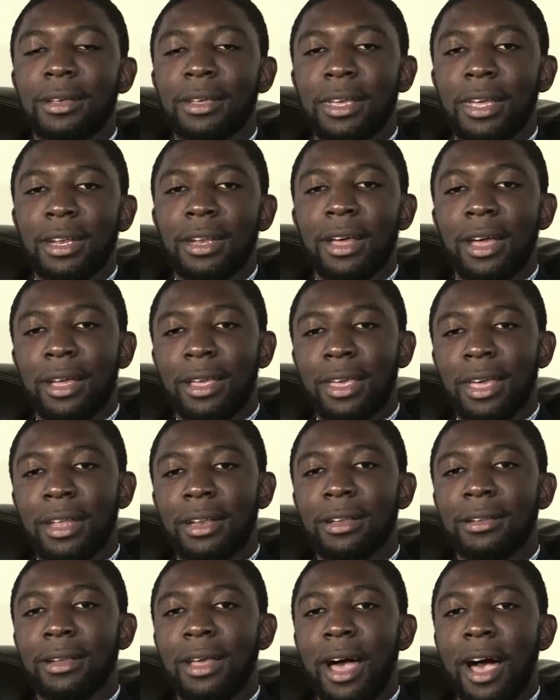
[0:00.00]

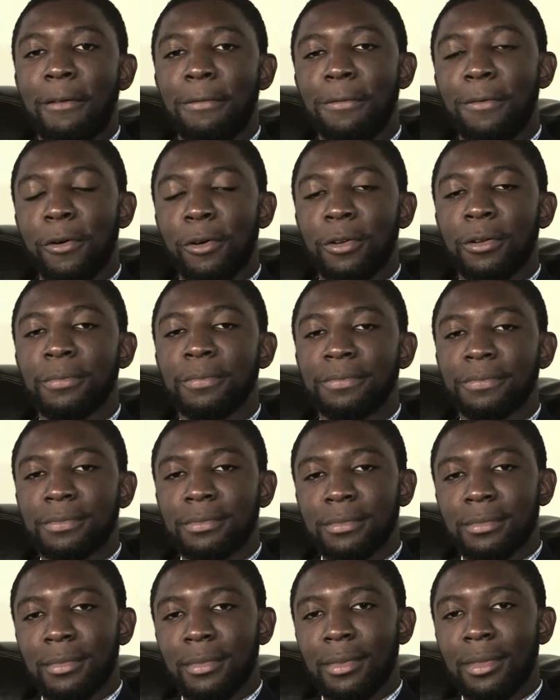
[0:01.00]
can afford.
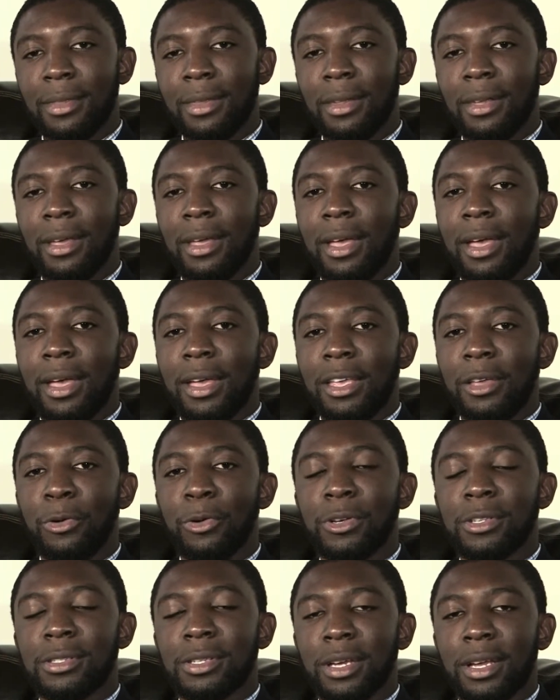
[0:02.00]
It
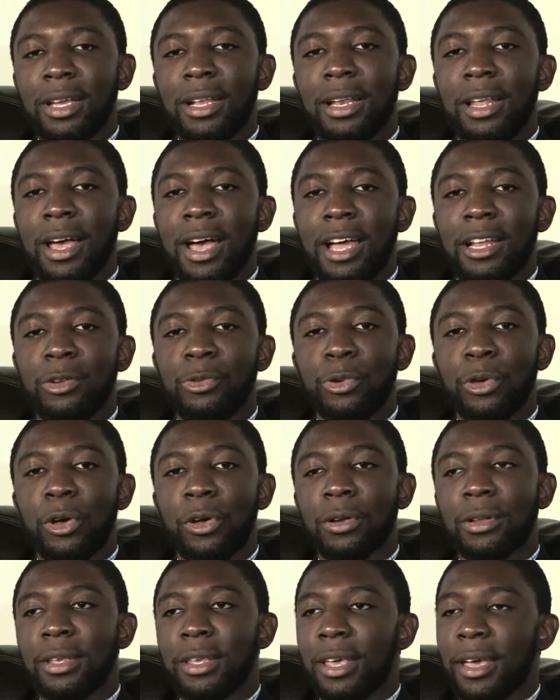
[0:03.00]
was really hard. We
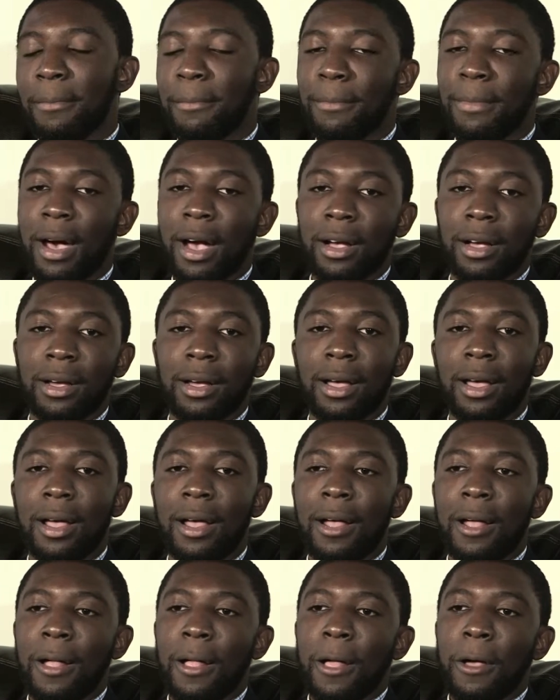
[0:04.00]
all came back.
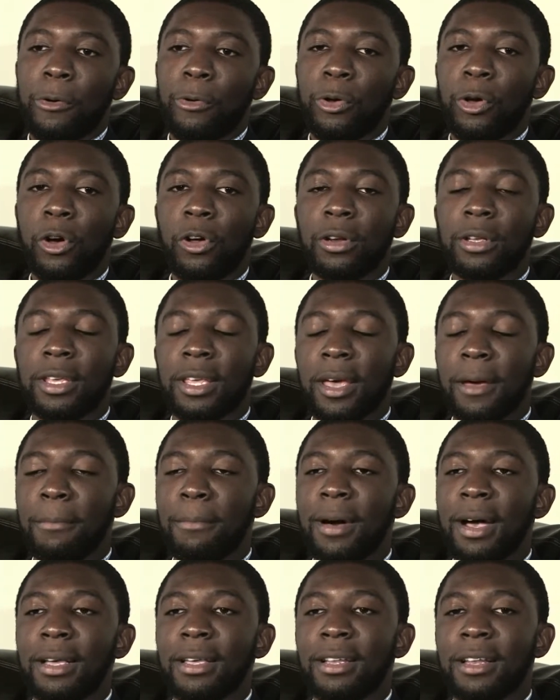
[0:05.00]

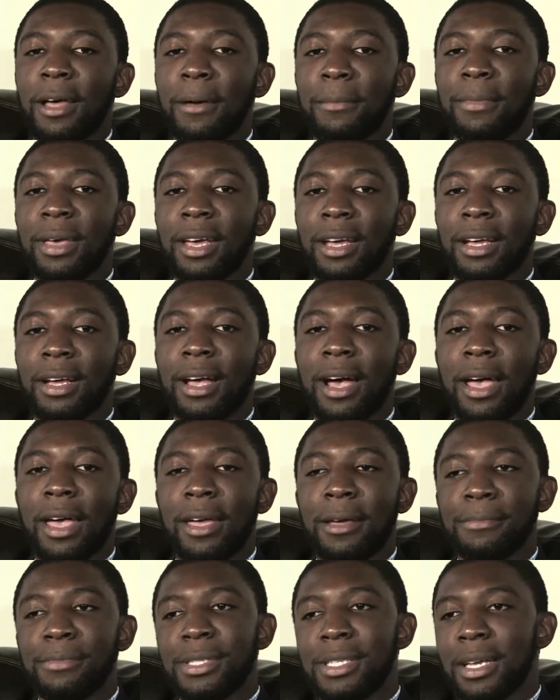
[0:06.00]
In America
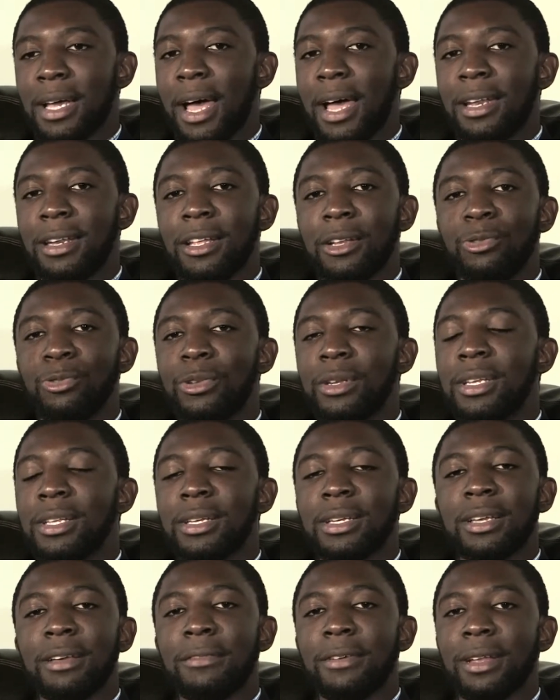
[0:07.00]
empty-handed. We
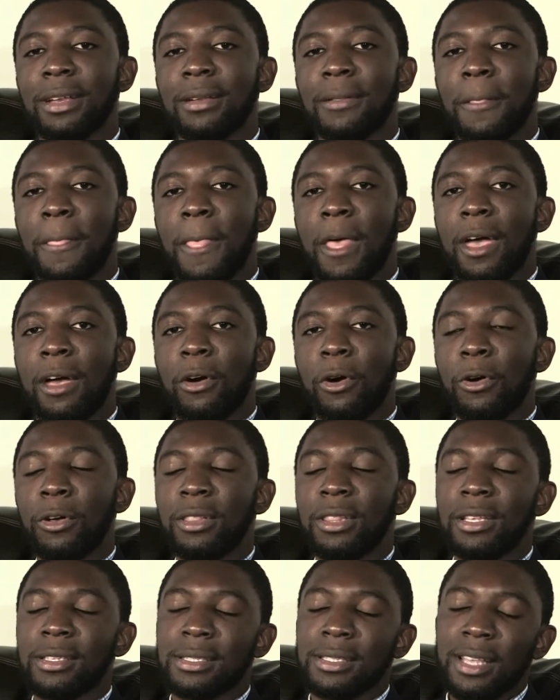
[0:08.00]
didn't even, all
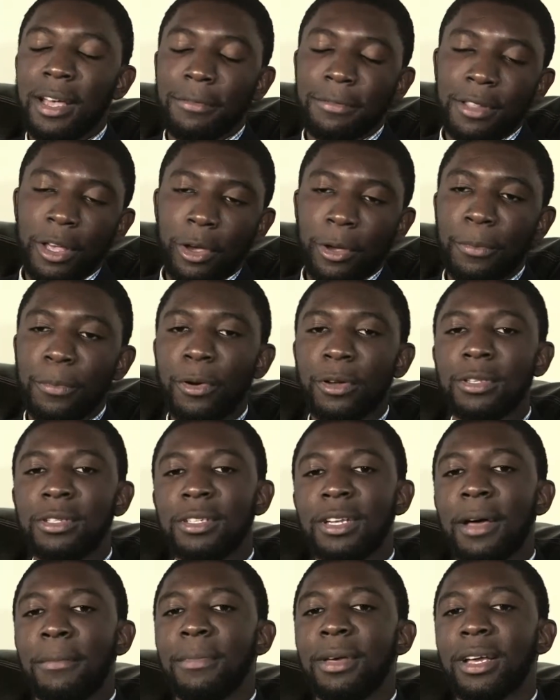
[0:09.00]
the stuff that we bought
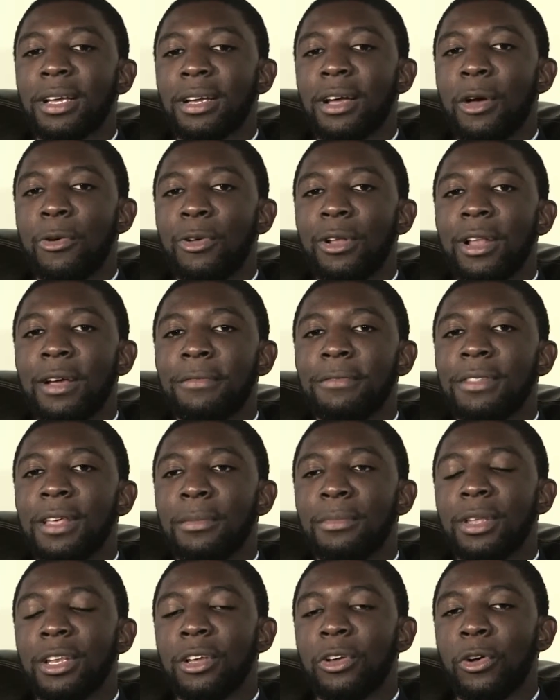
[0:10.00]
in America, we left
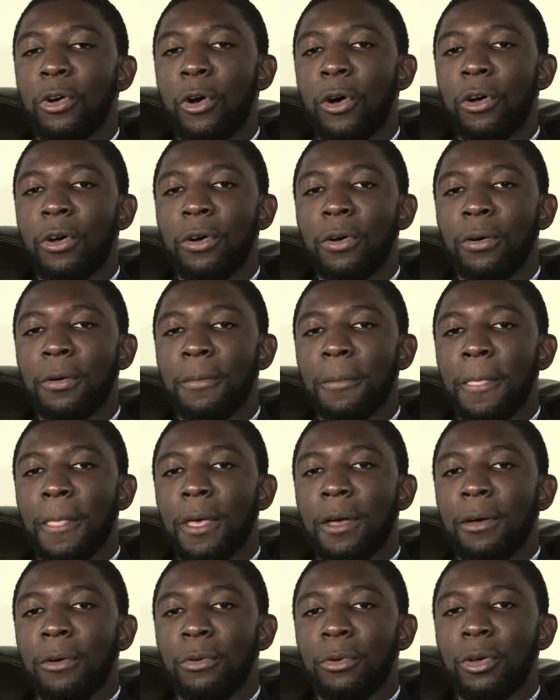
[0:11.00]
them in Congo.
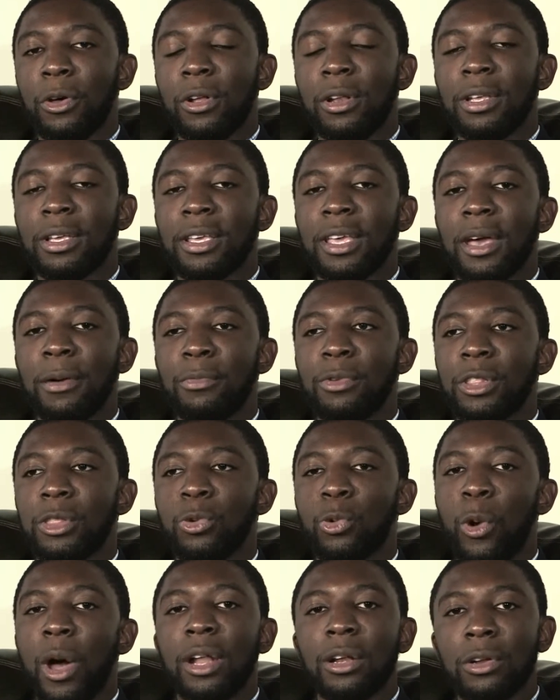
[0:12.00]
We only came with
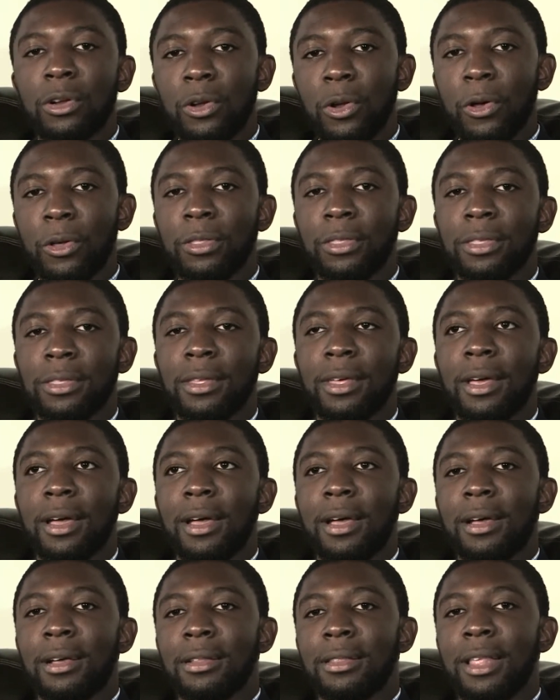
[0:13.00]
one cloth
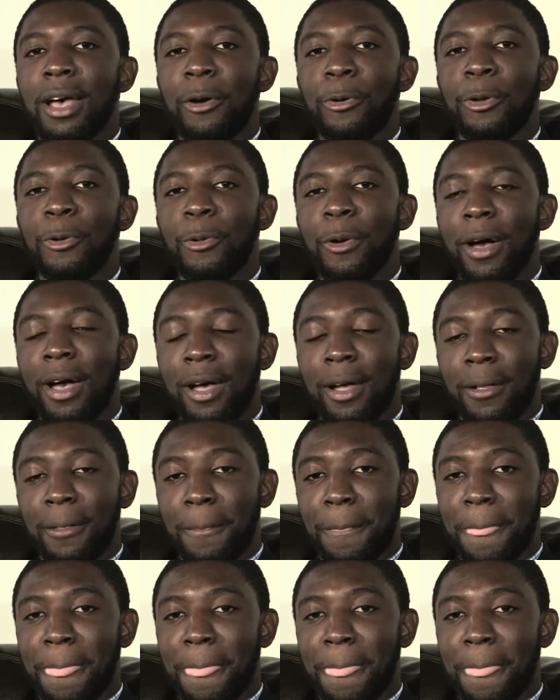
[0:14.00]
that we were